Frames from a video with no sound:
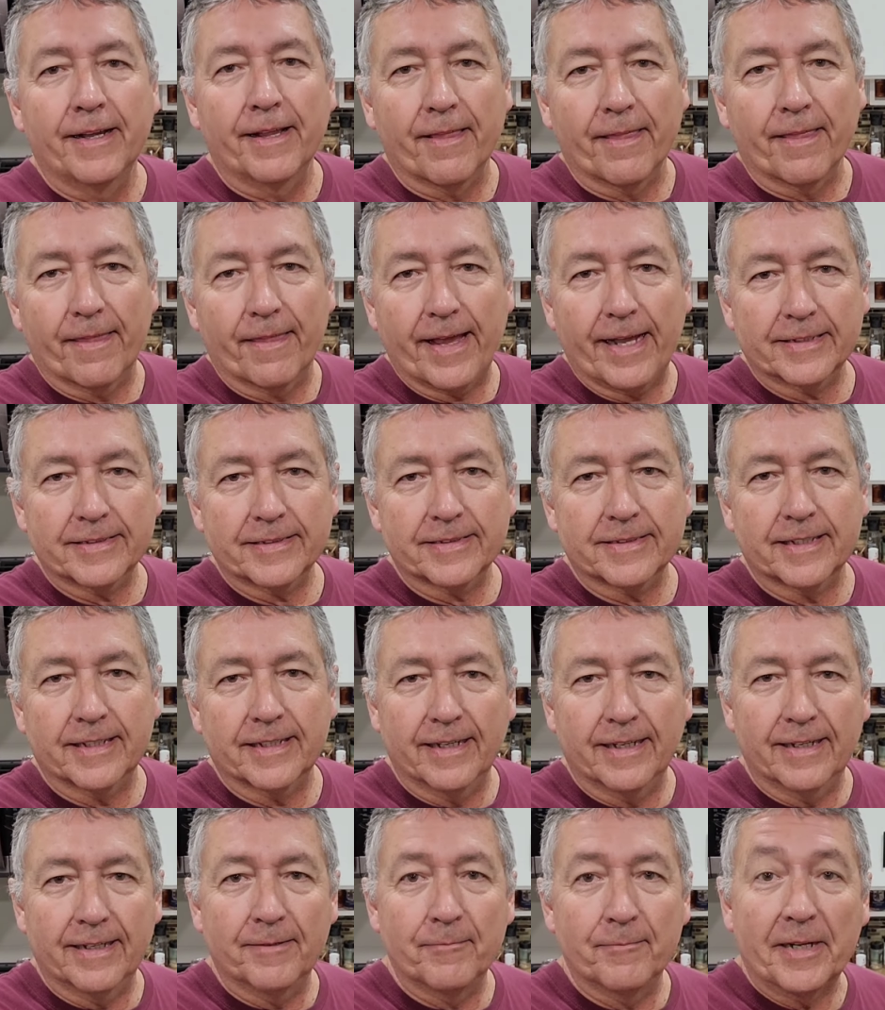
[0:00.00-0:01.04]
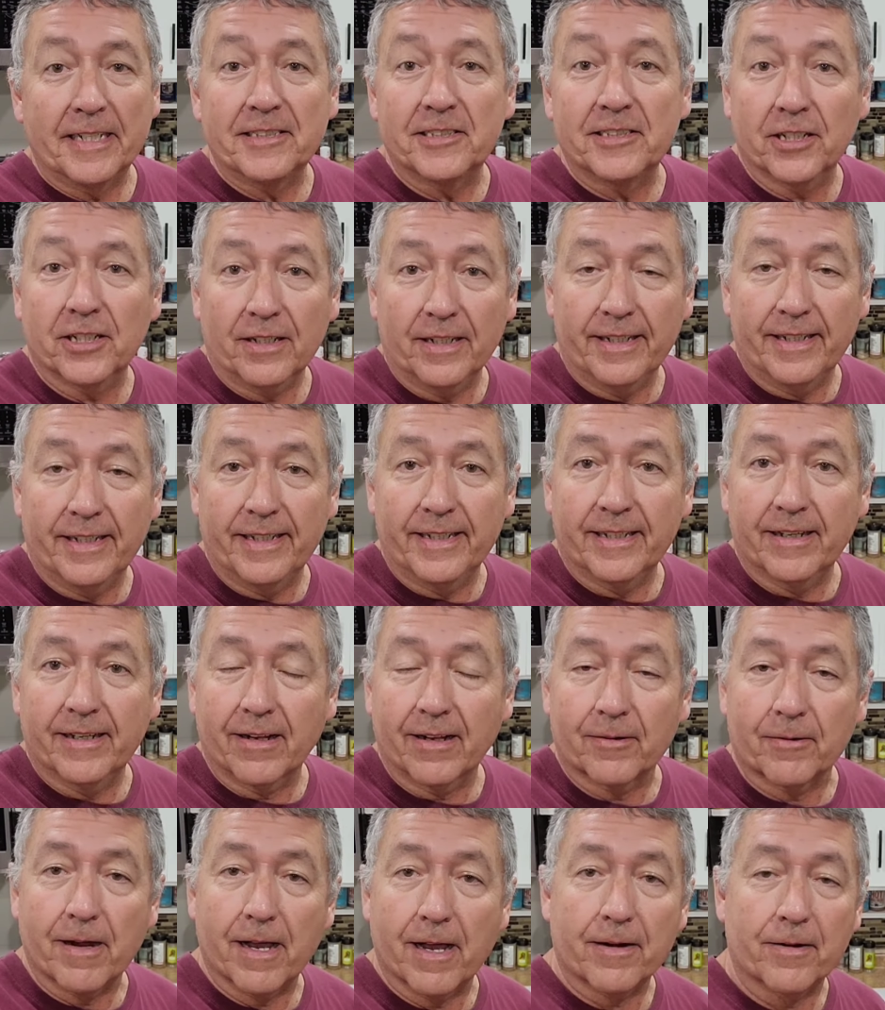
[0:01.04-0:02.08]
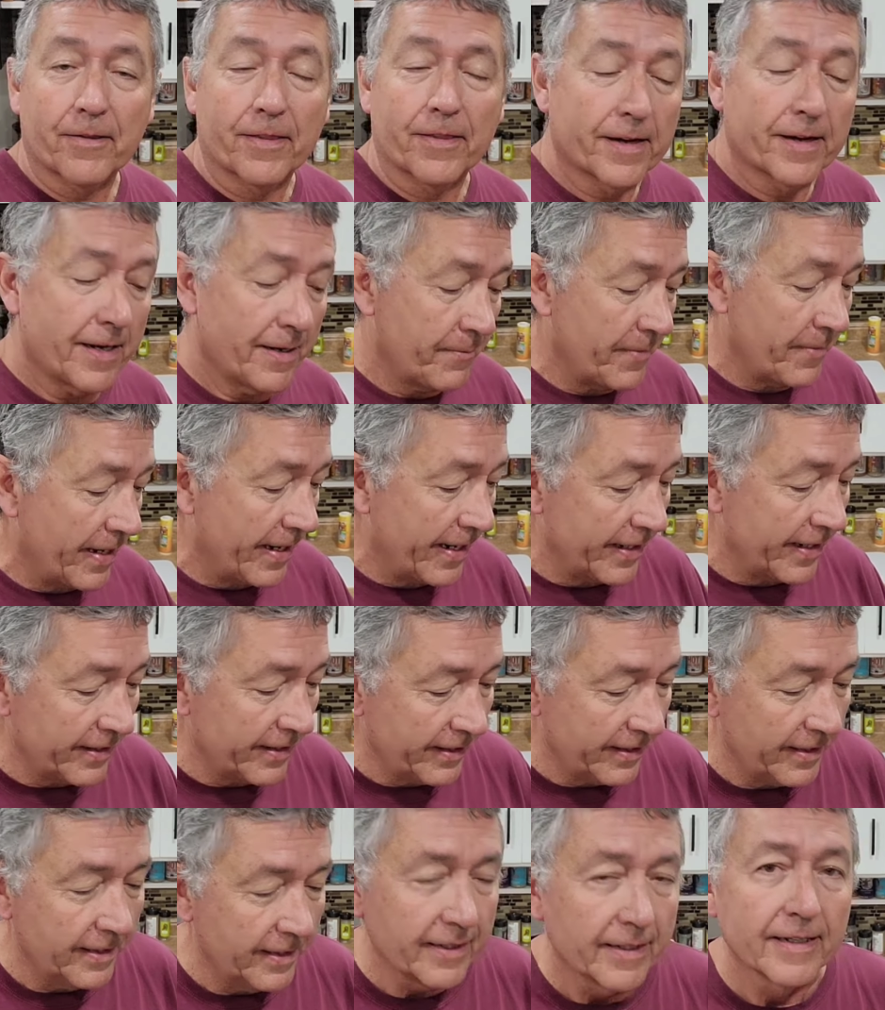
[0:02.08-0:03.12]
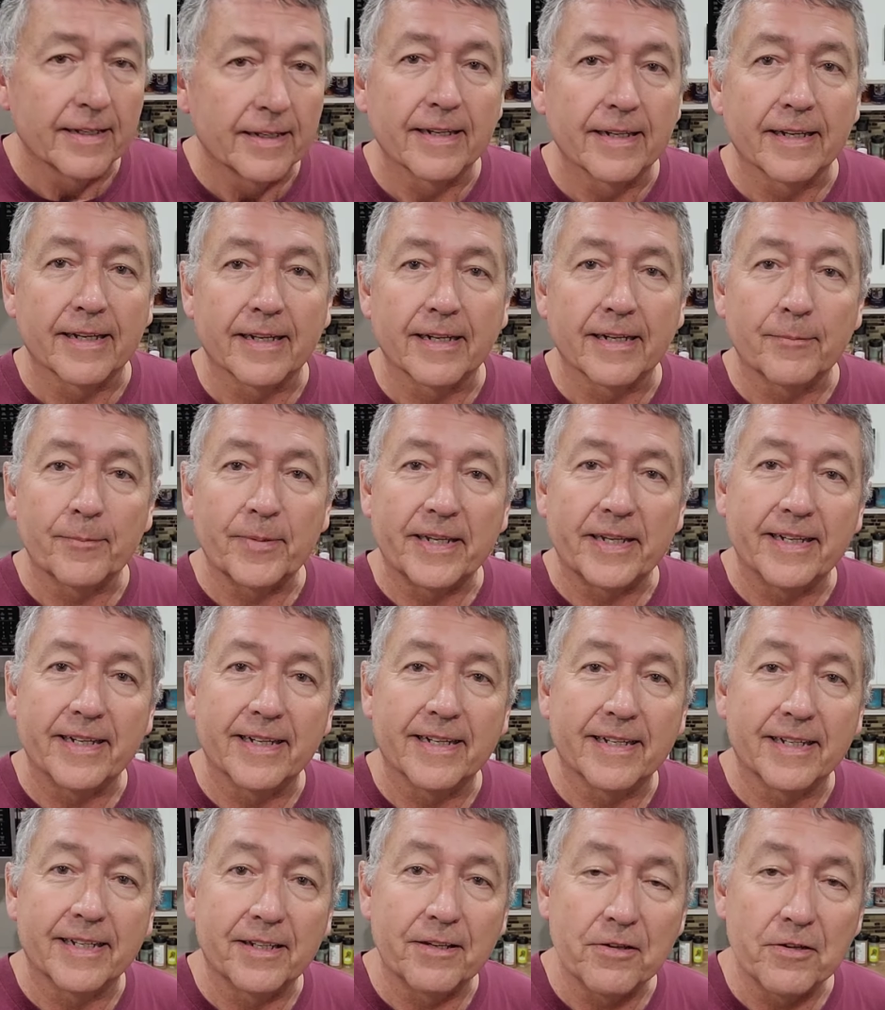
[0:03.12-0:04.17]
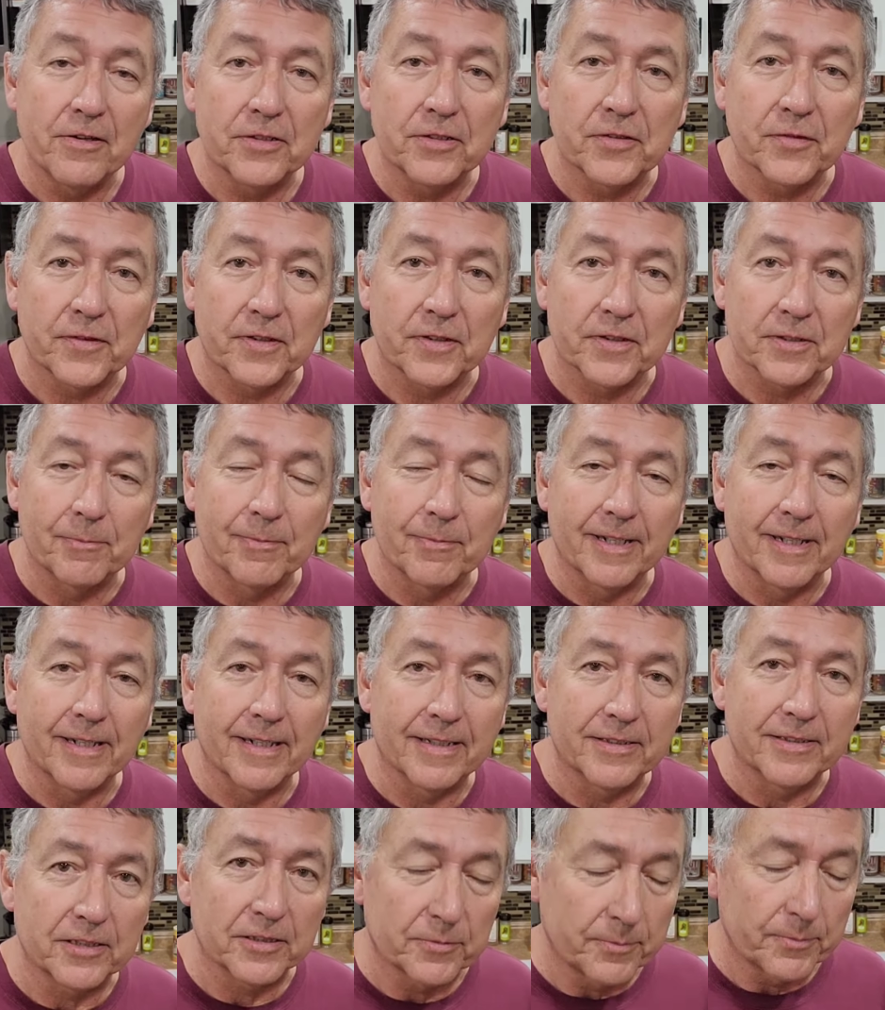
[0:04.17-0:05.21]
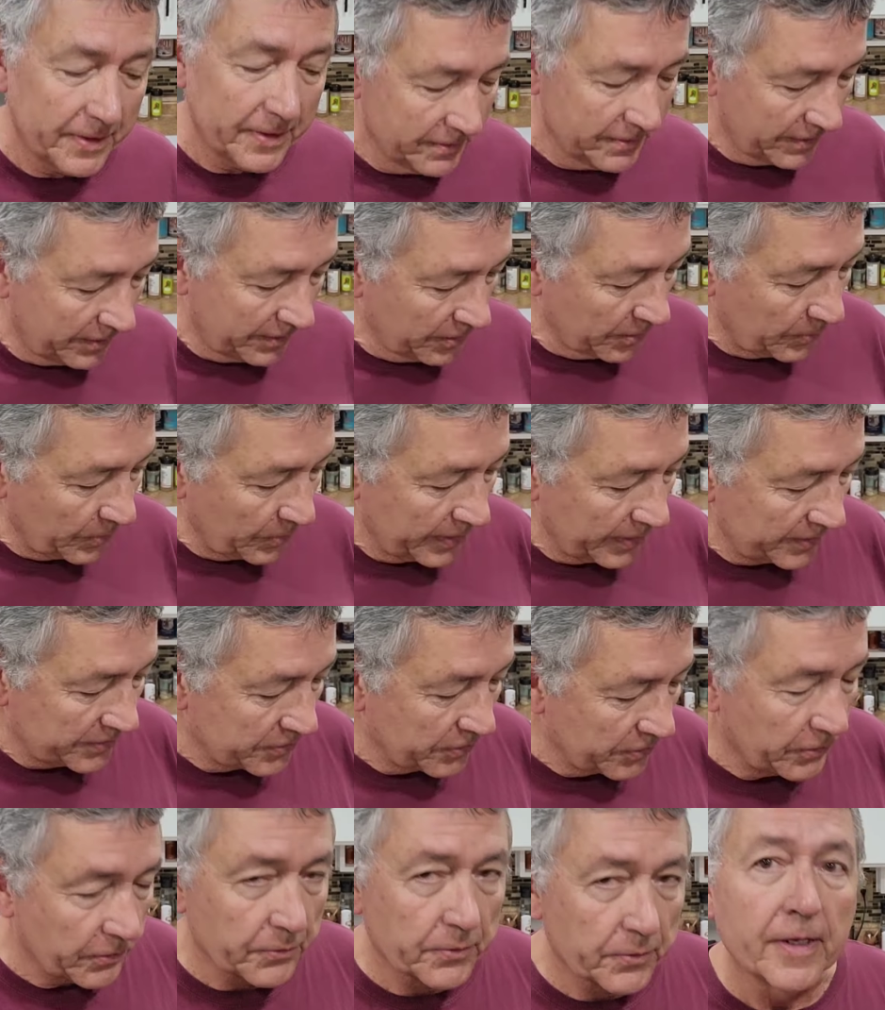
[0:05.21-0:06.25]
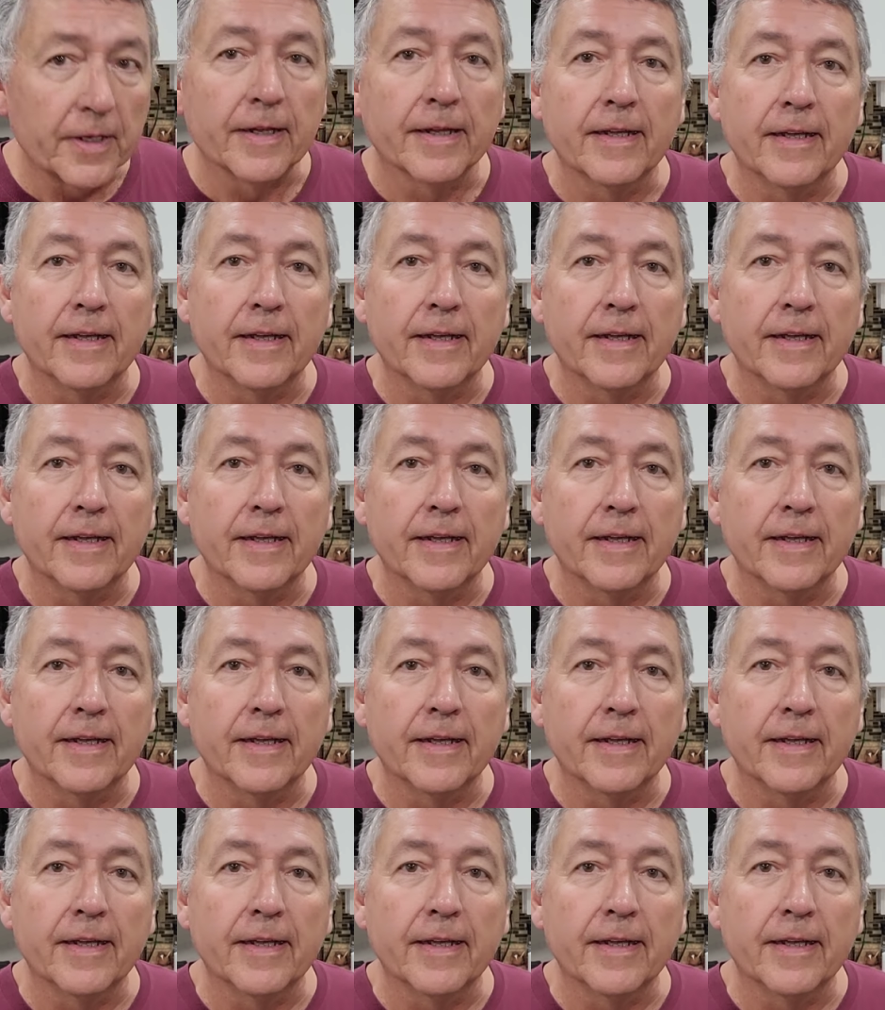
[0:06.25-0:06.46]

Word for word: That's my chili Colorado that I made. It'll be used for some delicious meals here pretty soon.